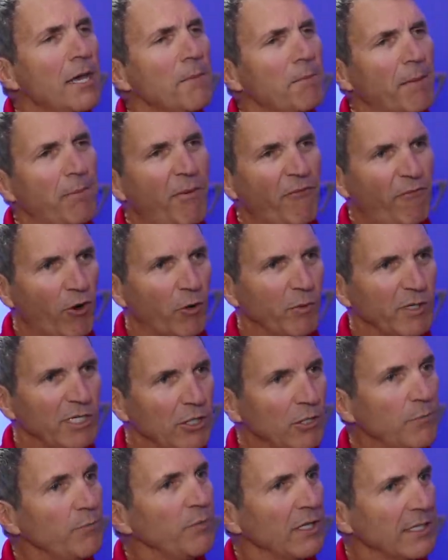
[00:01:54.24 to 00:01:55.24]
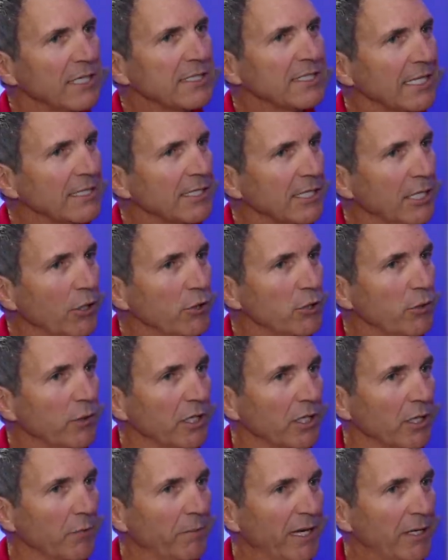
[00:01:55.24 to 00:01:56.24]
But before we do, let's get to know you a
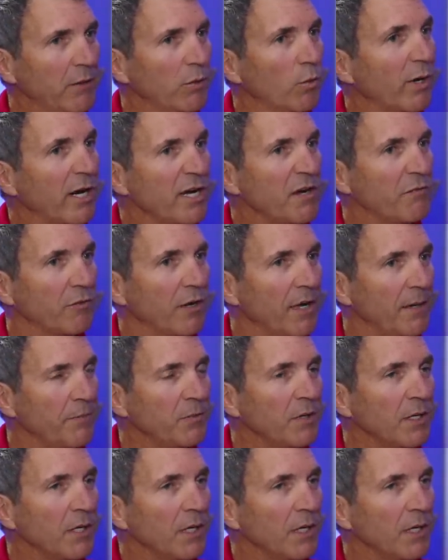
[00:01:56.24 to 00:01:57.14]
little bit. Where are you from?